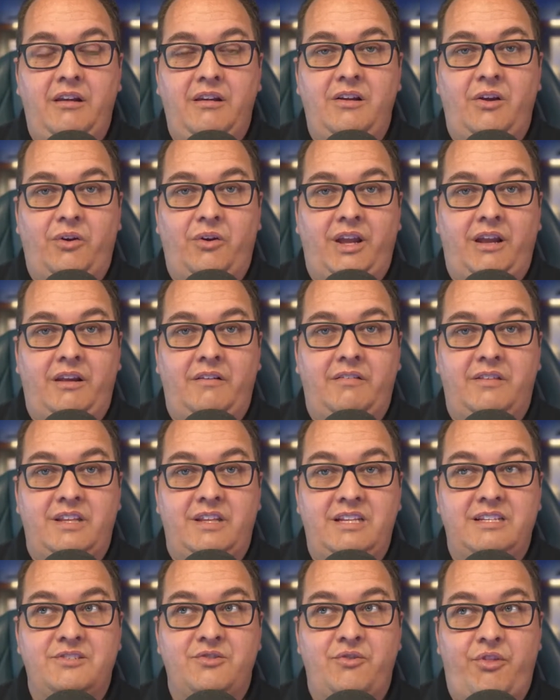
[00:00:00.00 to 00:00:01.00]
Okay,
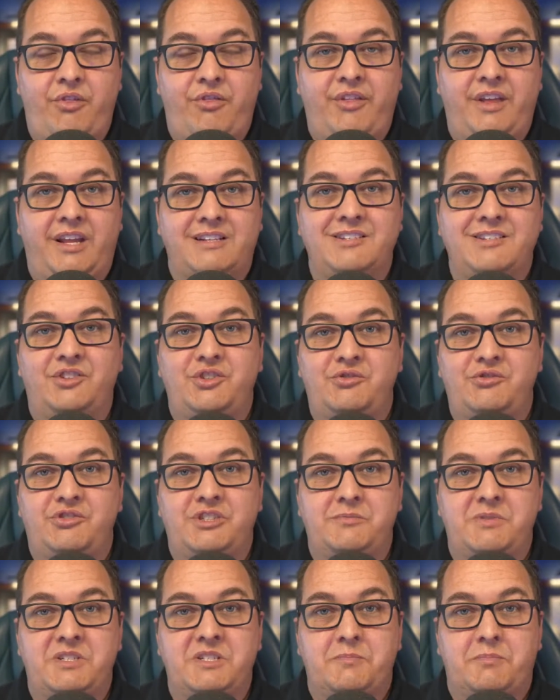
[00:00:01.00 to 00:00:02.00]
these are the things that you
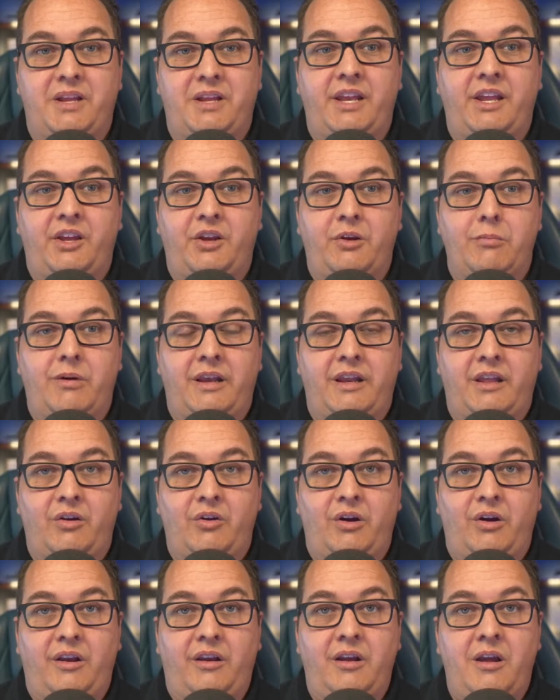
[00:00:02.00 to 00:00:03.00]
should be spending your money
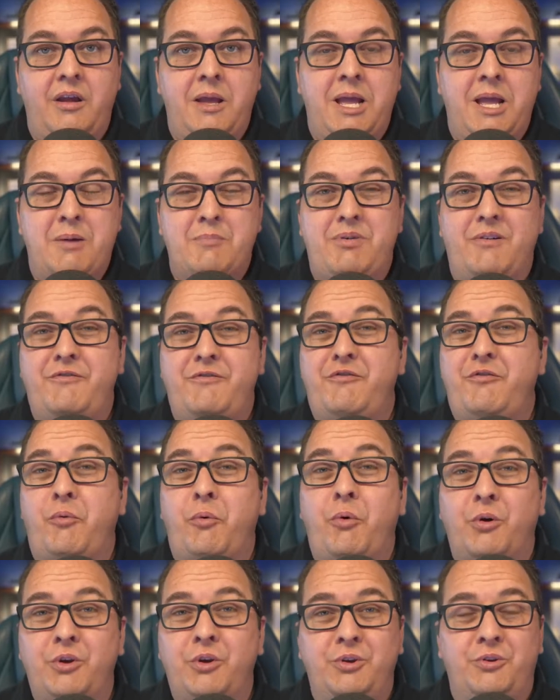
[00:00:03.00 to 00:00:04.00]
on
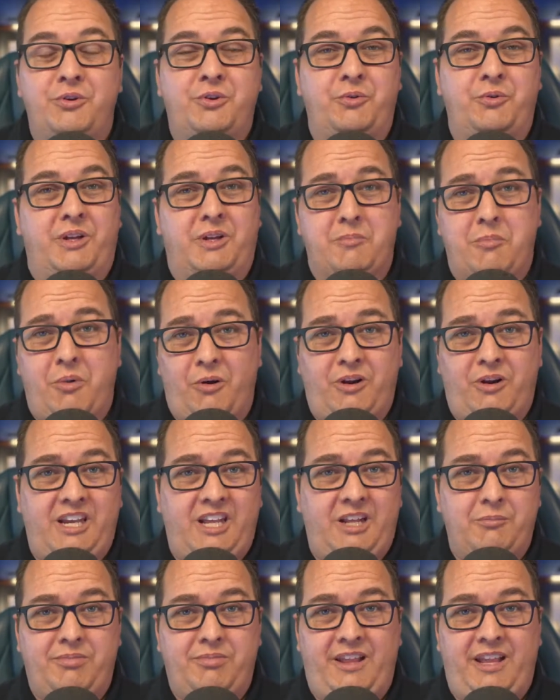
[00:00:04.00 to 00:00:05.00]
before you're doing a
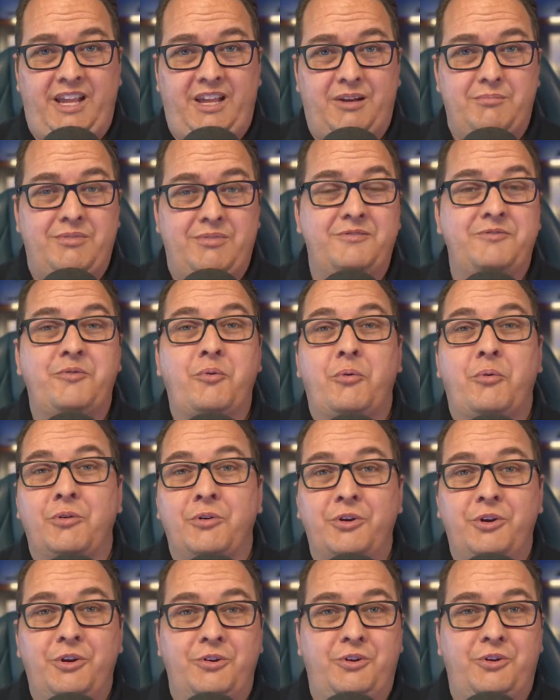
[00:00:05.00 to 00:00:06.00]
marketing plan, before
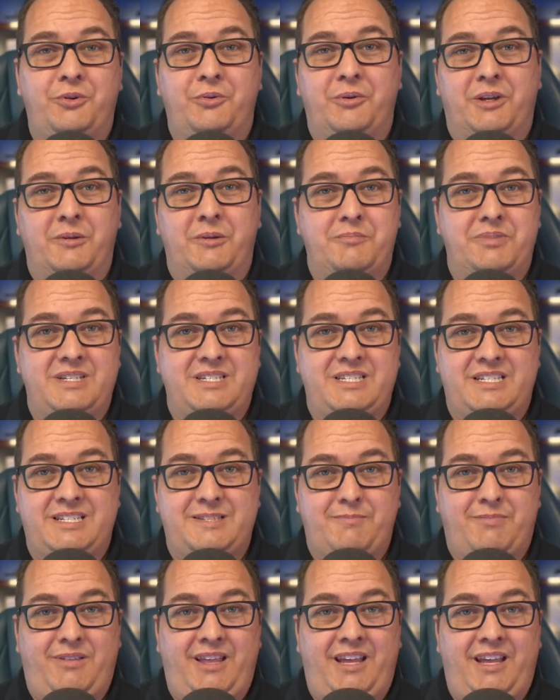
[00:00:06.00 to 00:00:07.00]
you're doing a business
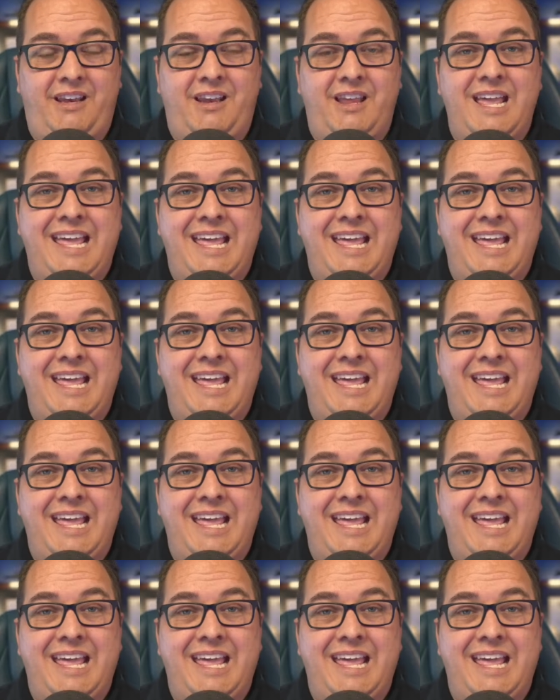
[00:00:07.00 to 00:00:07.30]
plan.